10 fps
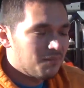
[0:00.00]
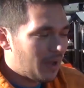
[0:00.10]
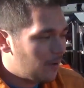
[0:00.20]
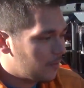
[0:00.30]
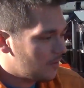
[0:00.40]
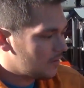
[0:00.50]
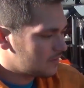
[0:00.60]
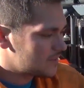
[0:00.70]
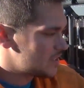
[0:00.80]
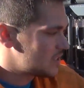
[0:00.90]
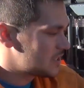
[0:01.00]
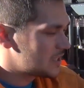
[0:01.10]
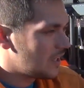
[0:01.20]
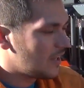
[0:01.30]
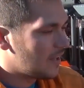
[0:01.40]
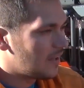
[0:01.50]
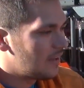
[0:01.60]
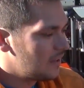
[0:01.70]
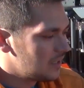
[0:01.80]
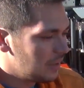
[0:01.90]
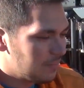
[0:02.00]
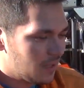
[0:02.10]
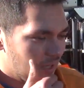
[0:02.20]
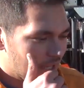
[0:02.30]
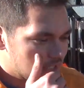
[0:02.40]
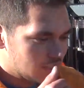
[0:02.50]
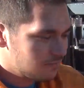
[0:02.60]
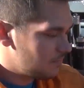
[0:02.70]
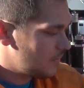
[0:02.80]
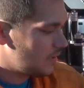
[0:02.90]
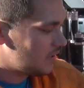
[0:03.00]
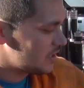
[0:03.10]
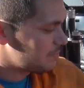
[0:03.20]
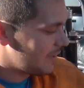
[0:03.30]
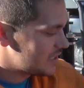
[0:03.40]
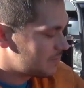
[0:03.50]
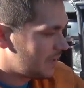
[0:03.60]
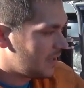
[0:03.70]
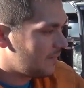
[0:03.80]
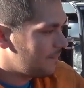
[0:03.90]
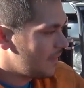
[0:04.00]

power, just a little bit less displacement,